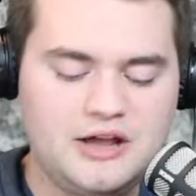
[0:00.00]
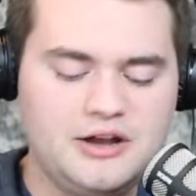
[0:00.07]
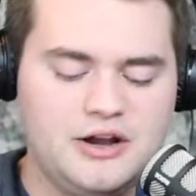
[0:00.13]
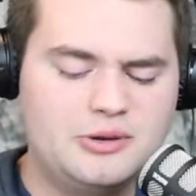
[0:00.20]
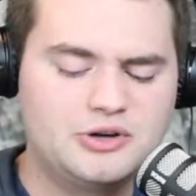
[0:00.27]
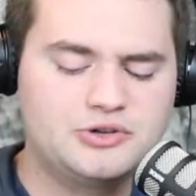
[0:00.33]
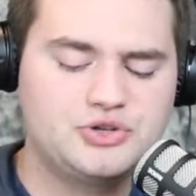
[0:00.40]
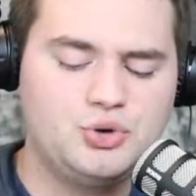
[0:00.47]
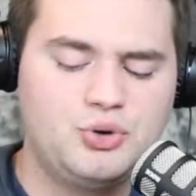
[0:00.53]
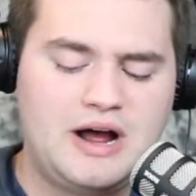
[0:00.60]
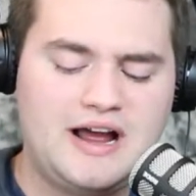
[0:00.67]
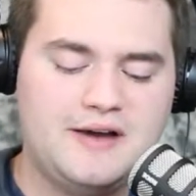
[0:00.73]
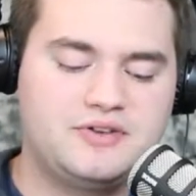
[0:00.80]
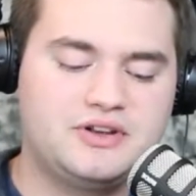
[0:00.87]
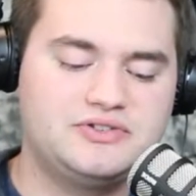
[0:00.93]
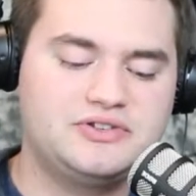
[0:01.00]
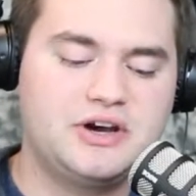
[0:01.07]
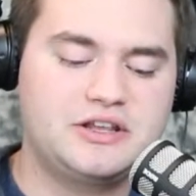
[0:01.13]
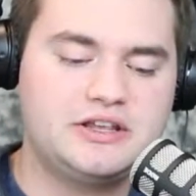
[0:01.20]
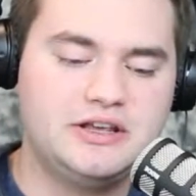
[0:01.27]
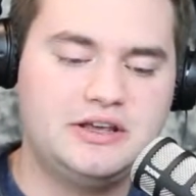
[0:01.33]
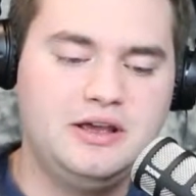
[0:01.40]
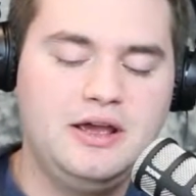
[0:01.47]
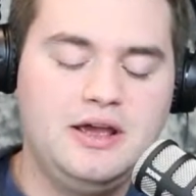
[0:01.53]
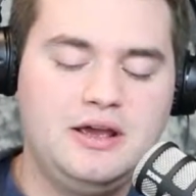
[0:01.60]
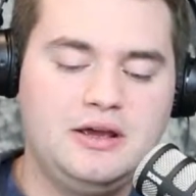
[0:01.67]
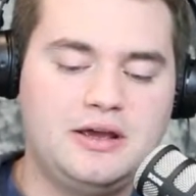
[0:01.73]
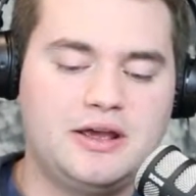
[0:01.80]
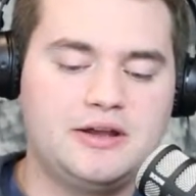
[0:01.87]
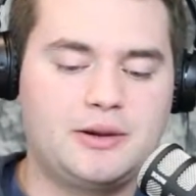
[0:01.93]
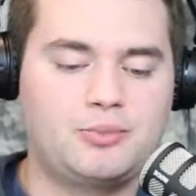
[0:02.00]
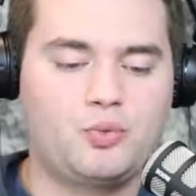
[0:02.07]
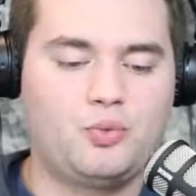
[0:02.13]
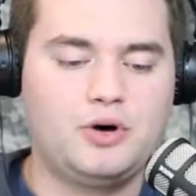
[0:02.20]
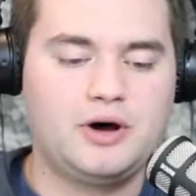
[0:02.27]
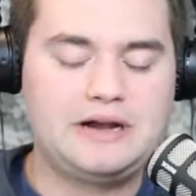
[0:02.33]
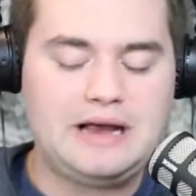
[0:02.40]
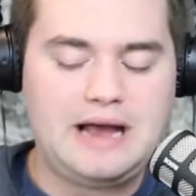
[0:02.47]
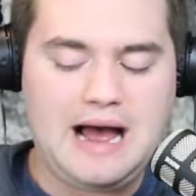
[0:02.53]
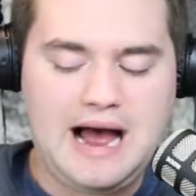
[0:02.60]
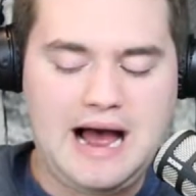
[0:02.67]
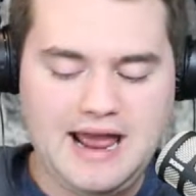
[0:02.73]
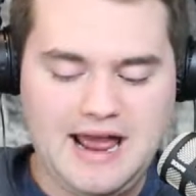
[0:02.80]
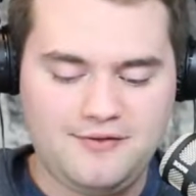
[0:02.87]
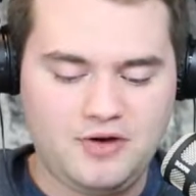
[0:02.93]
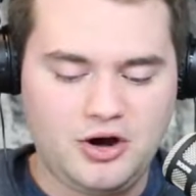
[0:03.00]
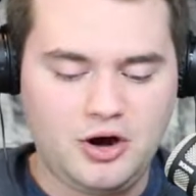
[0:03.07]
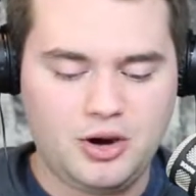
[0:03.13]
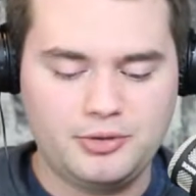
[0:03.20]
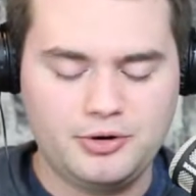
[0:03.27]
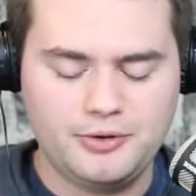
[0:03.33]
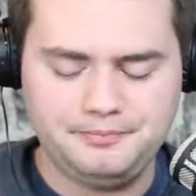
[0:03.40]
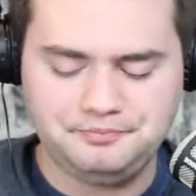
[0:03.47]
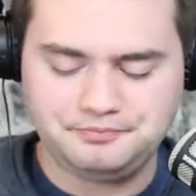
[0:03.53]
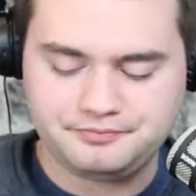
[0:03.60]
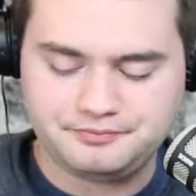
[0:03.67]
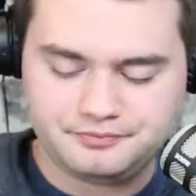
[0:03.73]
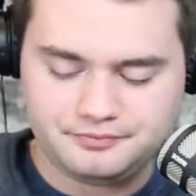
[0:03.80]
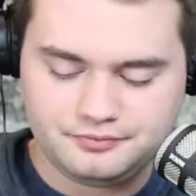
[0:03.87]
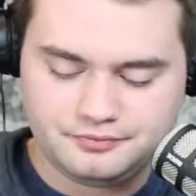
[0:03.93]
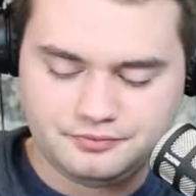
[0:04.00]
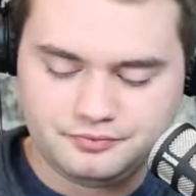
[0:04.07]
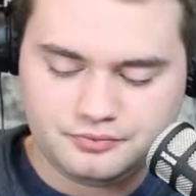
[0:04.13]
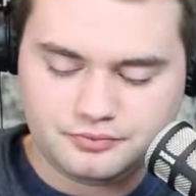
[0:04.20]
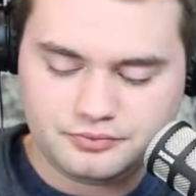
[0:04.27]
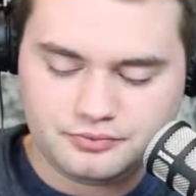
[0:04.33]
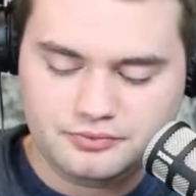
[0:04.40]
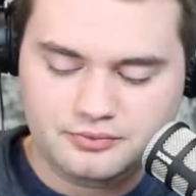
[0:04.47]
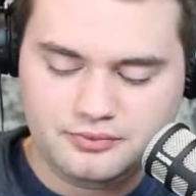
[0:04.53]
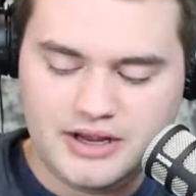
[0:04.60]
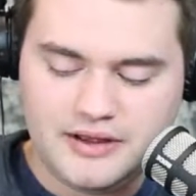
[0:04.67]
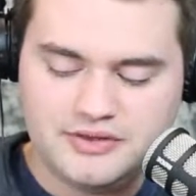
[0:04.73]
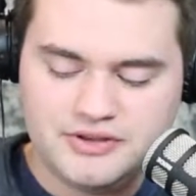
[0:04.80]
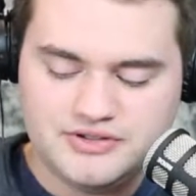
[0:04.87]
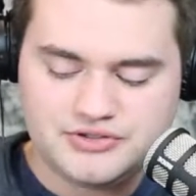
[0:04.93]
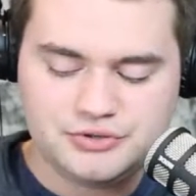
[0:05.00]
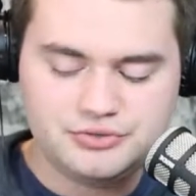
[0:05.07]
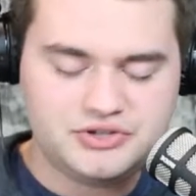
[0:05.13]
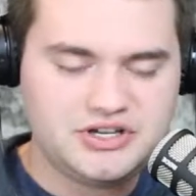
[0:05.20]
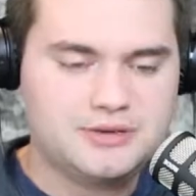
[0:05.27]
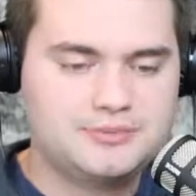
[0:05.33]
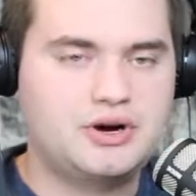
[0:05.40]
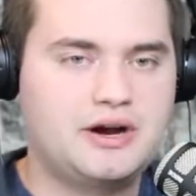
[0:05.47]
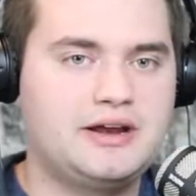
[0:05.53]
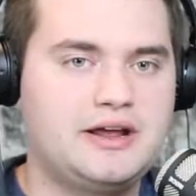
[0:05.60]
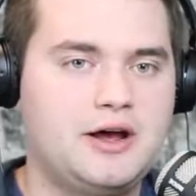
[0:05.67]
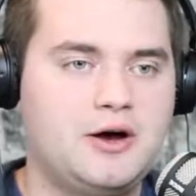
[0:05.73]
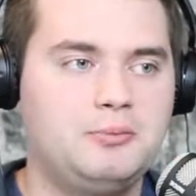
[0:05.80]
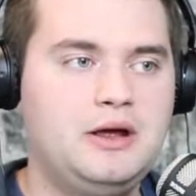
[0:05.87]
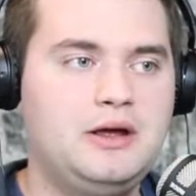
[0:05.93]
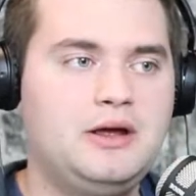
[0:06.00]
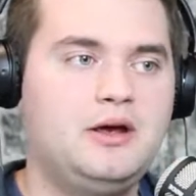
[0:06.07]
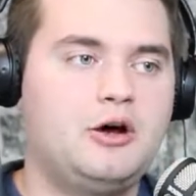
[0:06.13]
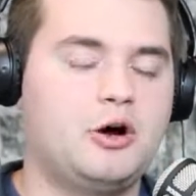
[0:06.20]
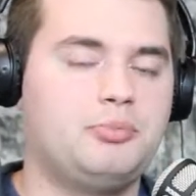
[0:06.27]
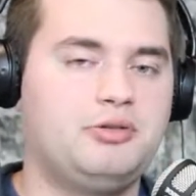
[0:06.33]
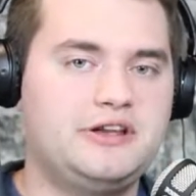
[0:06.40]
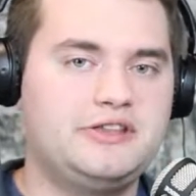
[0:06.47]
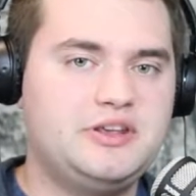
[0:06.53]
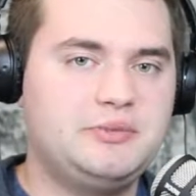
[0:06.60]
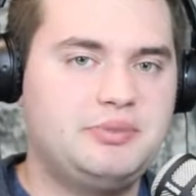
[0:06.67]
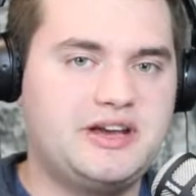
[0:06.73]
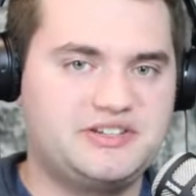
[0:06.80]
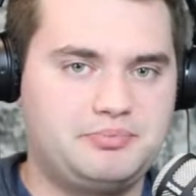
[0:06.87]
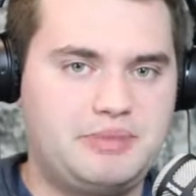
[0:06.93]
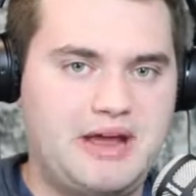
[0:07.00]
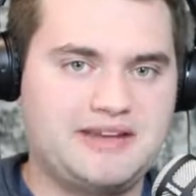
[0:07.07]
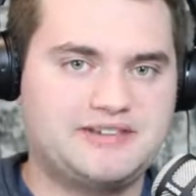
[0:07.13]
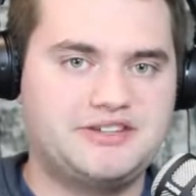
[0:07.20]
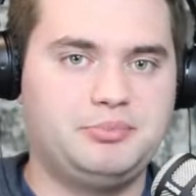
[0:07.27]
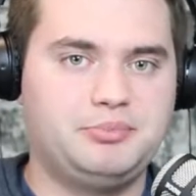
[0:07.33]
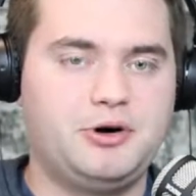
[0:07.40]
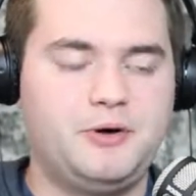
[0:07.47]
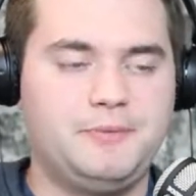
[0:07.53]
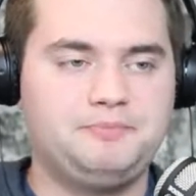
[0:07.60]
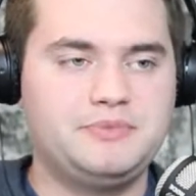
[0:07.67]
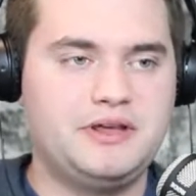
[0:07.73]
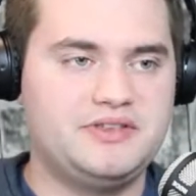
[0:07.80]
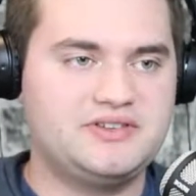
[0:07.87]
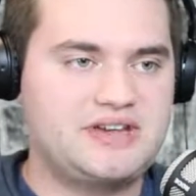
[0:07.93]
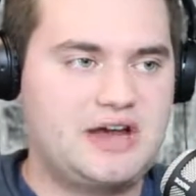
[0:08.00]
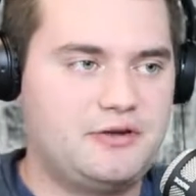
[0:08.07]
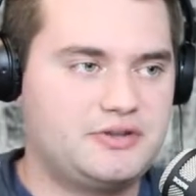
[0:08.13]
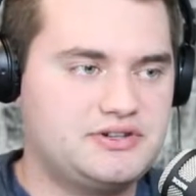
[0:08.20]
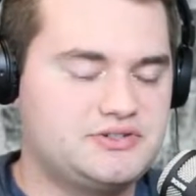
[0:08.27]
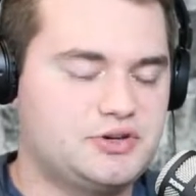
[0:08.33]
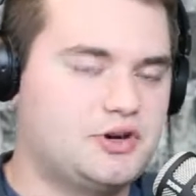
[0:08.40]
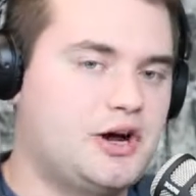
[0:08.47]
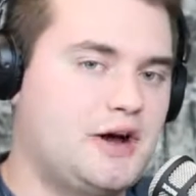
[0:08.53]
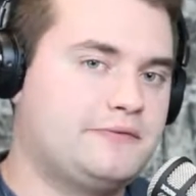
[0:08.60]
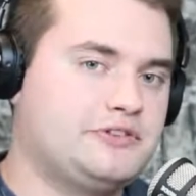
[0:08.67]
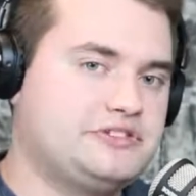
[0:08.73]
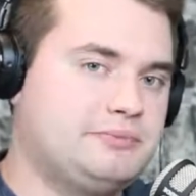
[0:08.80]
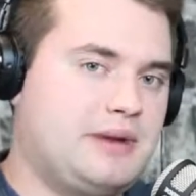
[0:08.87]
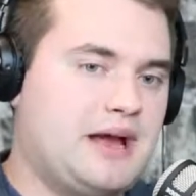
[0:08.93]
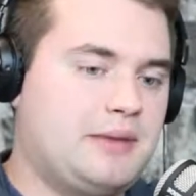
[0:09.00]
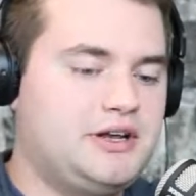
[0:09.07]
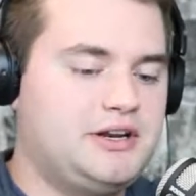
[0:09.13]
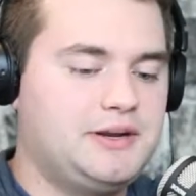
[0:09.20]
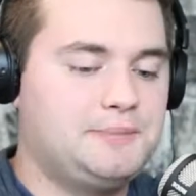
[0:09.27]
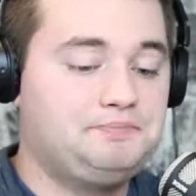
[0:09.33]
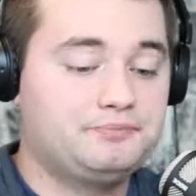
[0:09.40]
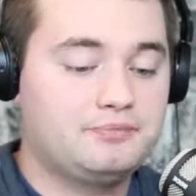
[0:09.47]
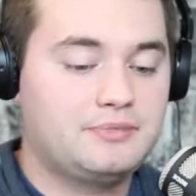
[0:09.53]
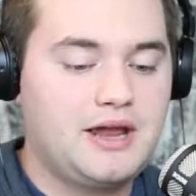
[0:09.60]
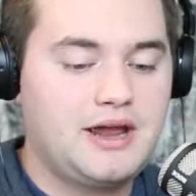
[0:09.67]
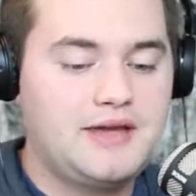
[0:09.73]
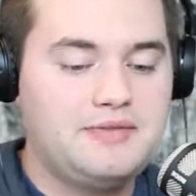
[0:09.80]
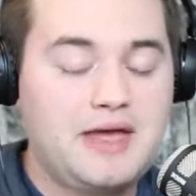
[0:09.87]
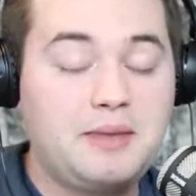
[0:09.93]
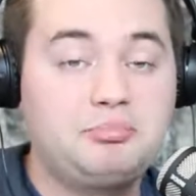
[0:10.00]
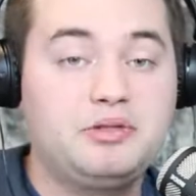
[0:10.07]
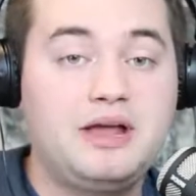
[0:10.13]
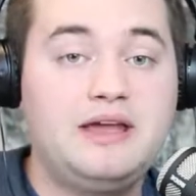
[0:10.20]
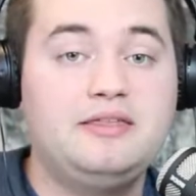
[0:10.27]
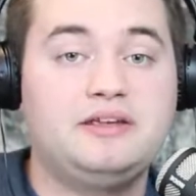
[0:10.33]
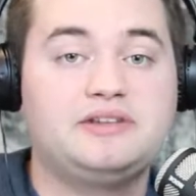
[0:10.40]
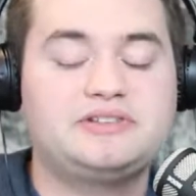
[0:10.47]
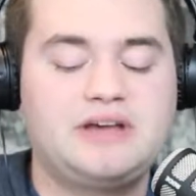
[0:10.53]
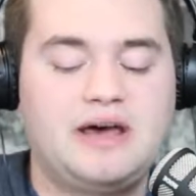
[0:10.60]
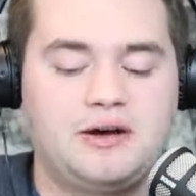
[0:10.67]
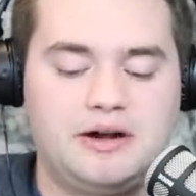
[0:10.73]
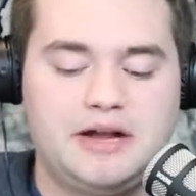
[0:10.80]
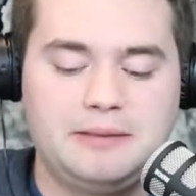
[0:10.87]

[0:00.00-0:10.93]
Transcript: number two, I have Kentucky, and number one, I have Auburn. And these two teams right now are playing the best basketball in the Southeastern Conference, in my opinion. And they play this Saturday.